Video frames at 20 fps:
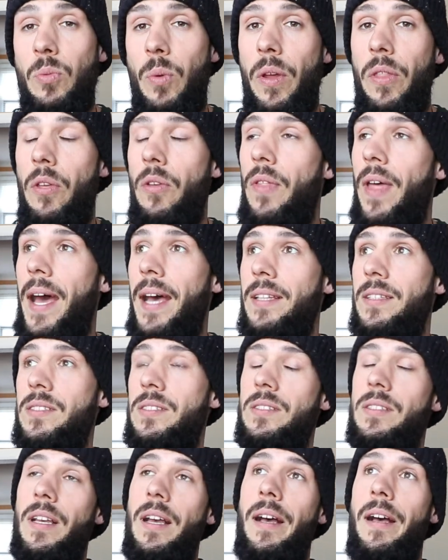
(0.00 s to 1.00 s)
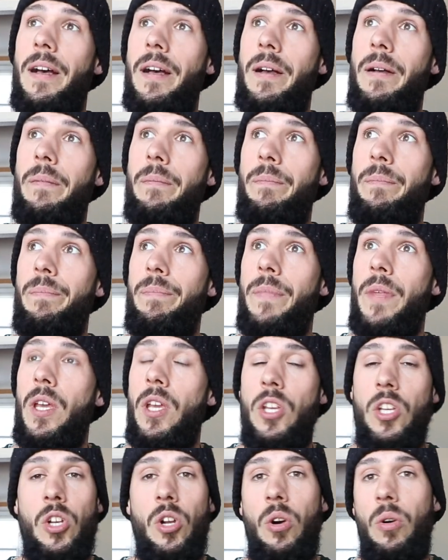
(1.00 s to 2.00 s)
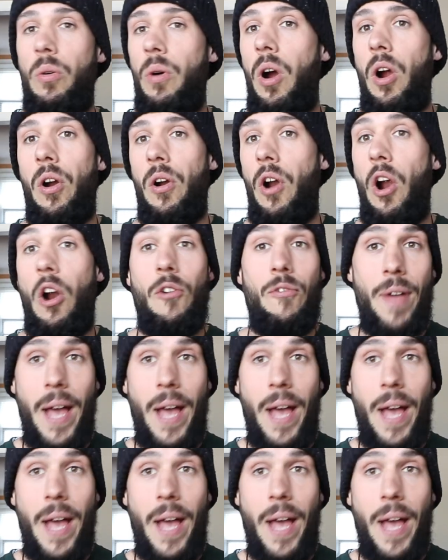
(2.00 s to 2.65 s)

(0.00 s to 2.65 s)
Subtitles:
whether that's our